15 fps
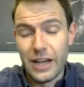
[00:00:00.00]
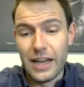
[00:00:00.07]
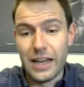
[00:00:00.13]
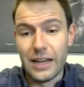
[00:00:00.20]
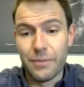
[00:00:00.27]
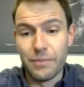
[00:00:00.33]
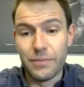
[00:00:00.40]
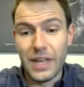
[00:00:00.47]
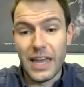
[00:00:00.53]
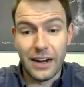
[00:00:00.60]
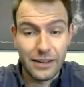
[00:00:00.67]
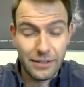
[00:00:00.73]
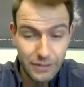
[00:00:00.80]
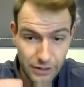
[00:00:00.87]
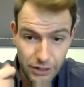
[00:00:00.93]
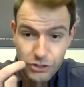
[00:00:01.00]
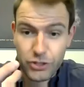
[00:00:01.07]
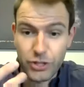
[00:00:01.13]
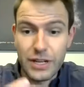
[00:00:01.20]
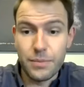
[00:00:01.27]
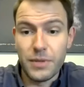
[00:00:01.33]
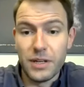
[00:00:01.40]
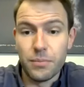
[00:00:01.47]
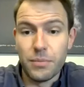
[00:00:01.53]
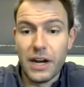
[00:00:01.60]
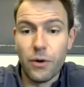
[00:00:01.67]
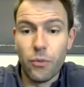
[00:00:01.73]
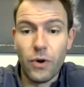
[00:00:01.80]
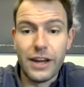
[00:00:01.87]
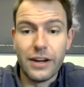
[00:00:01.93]
And I literally mean
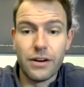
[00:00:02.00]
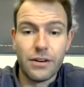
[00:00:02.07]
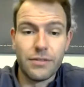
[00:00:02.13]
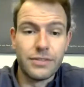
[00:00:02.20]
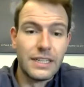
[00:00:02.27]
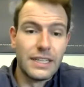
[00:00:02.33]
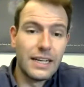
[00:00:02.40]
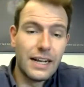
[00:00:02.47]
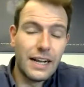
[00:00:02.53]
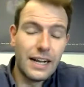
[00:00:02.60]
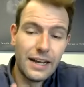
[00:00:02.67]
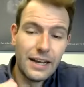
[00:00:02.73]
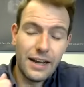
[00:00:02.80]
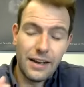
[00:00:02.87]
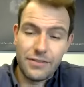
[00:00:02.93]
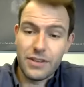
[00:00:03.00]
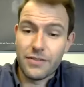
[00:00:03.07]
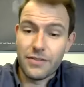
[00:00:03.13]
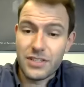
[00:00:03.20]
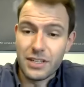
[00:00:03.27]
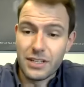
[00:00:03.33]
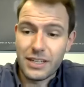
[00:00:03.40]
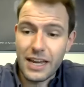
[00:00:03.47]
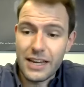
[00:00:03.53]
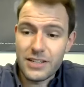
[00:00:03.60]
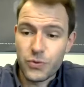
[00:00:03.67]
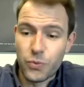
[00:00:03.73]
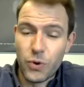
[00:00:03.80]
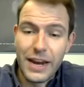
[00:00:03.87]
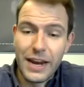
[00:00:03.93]
by way of, I've seen a
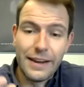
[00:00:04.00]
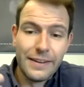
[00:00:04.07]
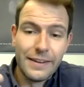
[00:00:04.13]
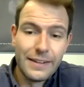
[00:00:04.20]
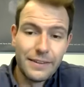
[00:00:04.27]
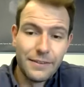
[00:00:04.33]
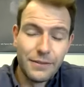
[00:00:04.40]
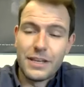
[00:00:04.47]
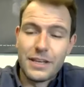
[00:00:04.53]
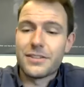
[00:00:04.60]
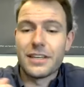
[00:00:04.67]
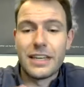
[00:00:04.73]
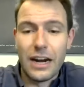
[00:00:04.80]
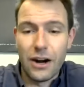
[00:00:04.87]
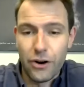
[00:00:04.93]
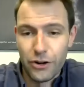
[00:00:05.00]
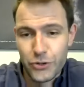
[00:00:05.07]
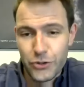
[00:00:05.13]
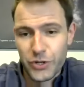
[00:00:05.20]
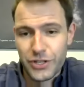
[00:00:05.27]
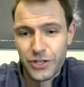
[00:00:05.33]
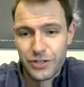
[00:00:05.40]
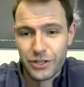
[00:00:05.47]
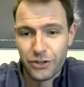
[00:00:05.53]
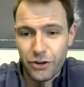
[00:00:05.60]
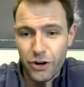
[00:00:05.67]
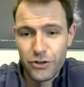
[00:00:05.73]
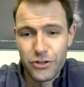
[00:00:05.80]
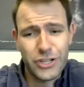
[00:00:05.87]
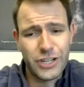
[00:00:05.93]
case where there's a garage which is
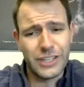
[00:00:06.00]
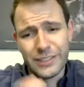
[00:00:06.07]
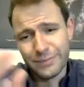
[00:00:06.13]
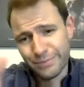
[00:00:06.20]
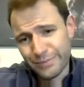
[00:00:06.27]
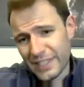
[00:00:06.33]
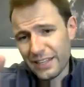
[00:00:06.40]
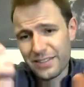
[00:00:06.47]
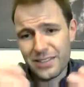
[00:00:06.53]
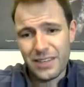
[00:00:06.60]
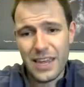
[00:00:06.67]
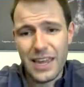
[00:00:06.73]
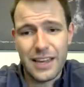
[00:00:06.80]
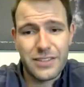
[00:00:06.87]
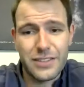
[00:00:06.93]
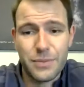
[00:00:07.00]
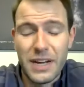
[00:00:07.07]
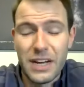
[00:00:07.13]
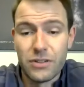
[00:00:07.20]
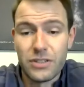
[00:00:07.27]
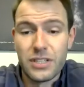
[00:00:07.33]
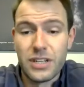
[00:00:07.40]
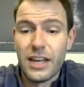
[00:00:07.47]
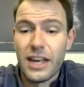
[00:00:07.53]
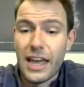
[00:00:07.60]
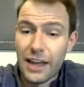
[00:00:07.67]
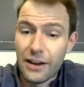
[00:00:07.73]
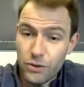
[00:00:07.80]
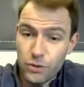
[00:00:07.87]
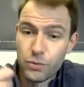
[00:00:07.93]
encroaching, it's X amount,
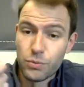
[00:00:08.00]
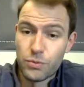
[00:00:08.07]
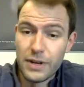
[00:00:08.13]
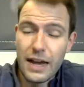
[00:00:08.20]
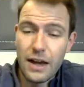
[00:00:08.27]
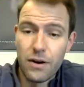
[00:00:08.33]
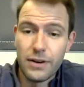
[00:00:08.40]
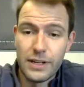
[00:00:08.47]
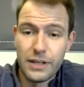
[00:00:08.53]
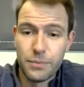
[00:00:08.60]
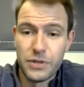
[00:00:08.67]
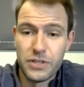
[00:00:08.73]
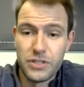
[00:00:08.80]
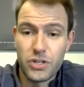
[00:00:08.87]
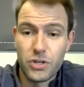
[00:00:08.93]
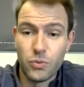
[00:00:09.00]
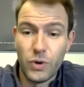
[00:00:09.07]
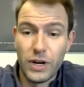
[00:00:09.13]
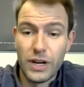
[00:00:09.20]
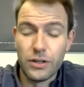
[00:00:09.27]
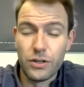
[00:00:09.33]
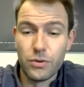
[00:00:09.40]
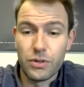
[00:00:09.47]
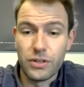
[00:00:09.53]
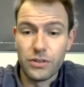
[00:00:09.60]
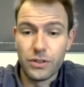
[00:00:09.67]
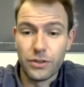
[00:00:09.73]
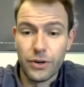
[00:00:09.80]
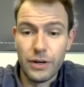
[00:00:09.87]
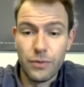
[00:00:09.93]
and you're now in a position where you
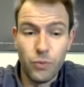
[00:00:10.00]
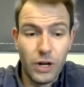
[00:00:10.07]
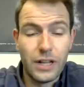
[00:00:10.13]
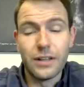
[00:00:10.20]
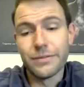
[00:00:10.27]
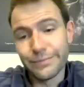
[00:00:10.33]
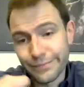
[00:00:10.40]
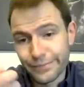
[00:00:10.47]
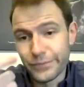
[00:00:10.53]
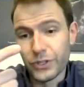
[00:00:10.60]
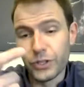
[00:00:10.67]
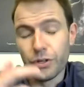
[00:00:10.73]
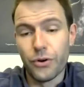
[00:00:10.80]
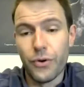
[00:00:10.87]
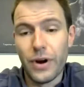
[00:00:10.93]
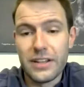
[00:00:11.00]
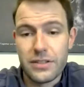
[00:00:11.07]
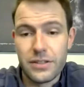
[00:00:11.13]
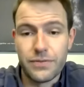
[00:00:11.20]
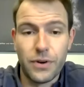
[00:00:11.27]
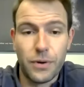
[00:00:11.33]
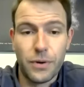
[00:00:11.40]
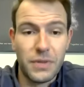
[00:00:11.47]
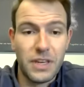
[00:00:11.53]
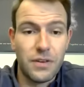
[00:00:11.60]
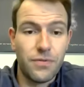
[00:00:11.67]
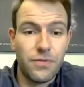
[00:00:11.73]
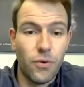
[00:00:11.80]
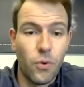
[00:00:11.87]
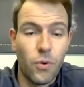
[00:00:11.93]
can agree, well, you're going to rent it from me
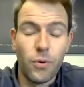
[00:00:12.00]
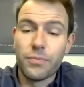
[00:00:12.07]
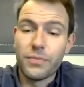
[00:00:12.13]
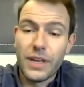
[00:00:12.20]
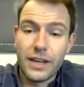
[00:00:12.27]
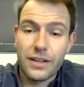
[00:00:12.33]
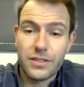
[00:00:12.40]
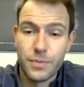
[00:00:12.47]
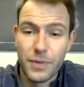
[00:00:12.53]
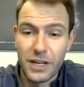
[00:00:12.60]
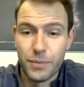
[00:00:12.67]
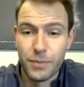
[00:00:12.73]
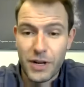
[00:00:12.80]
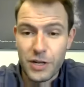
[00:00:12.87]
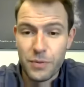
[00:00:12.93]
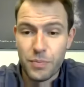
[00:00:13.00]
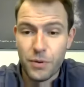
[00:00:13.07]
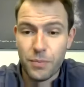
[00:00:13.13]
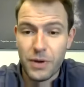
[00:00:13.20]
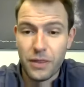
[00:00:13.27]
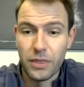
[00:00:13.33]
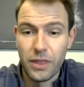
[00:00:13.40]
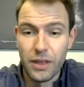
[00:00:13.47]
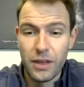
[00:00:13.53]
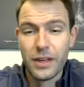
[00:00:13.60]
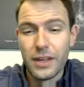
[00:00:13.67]
for X amount of money per month.